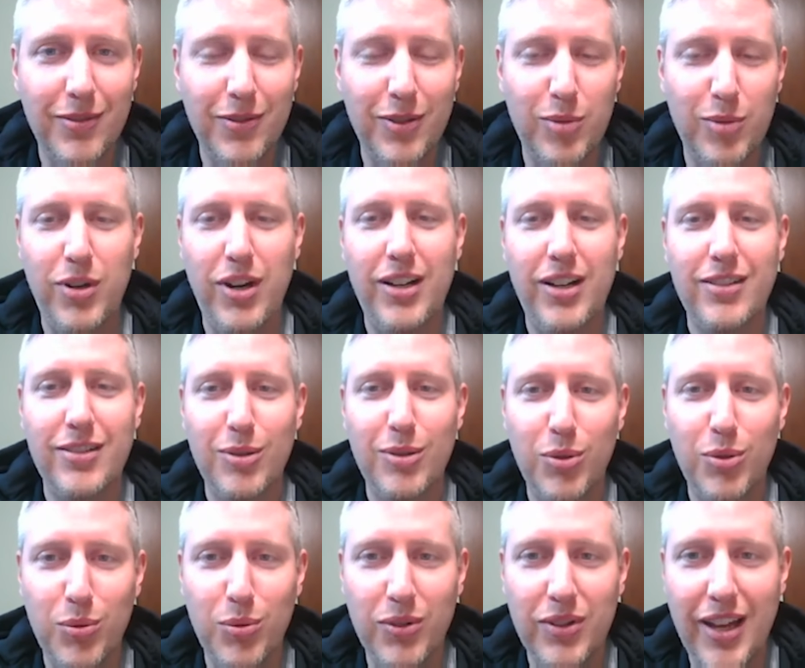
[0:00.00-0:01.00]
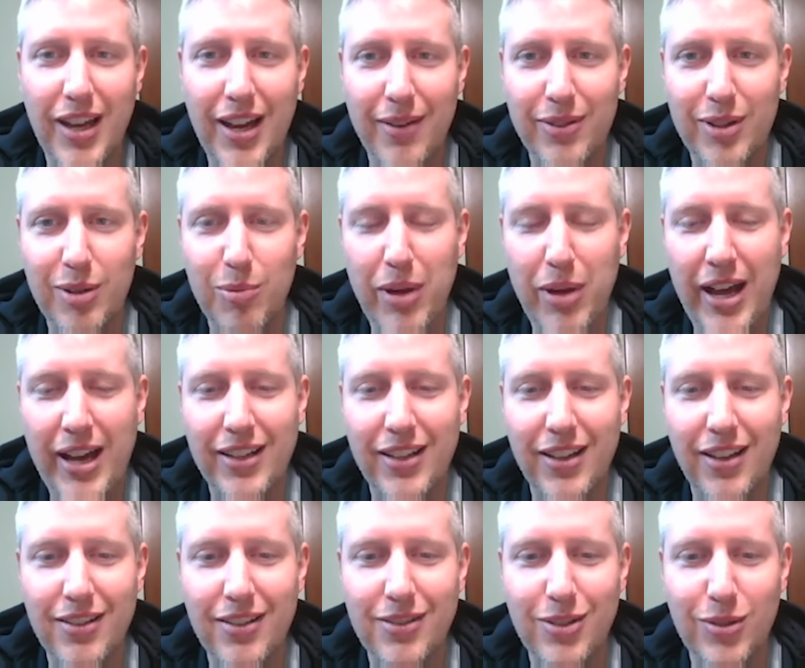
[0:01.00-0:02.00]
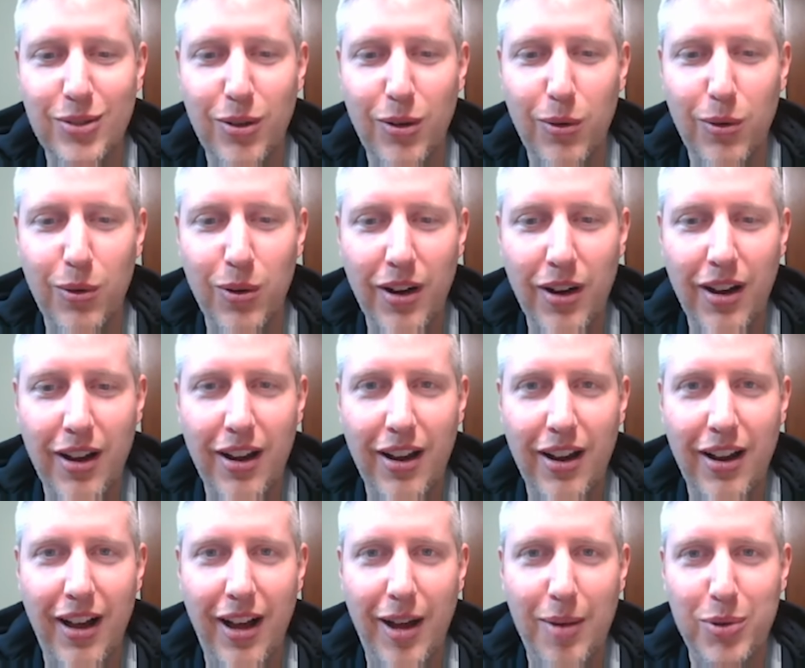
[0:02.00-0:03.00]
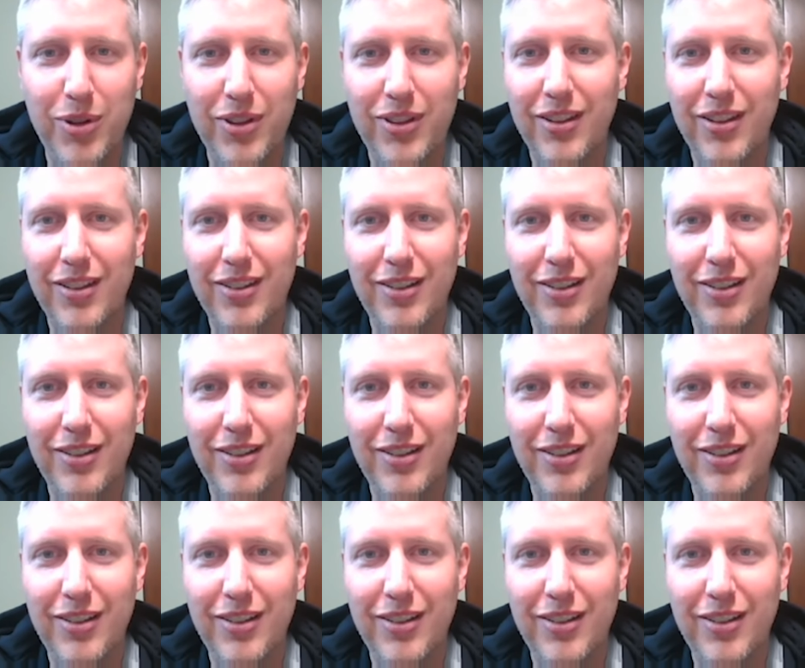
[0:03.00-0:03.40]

for Nebraska with what they have on the back end. So I'm with you.